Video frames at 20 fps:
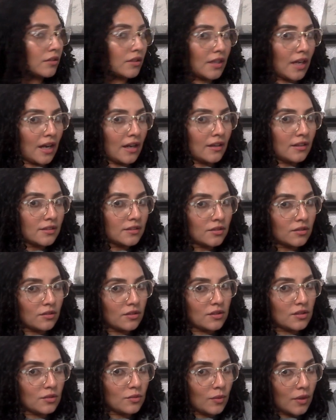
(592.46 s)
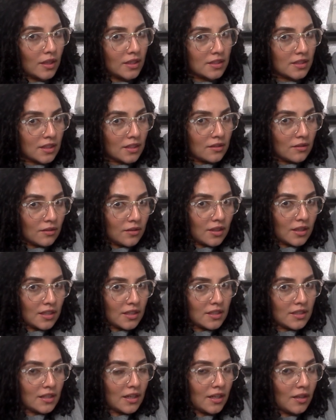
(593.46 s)
yeah, so this is what I did,
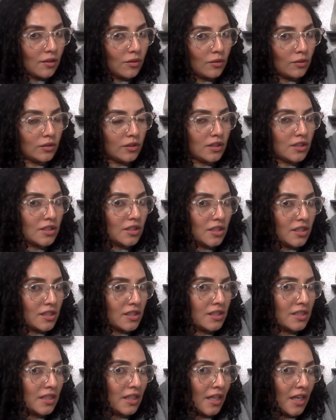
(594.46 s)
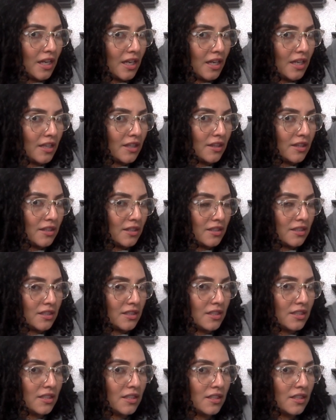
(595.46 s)
okay? Coiled it just like this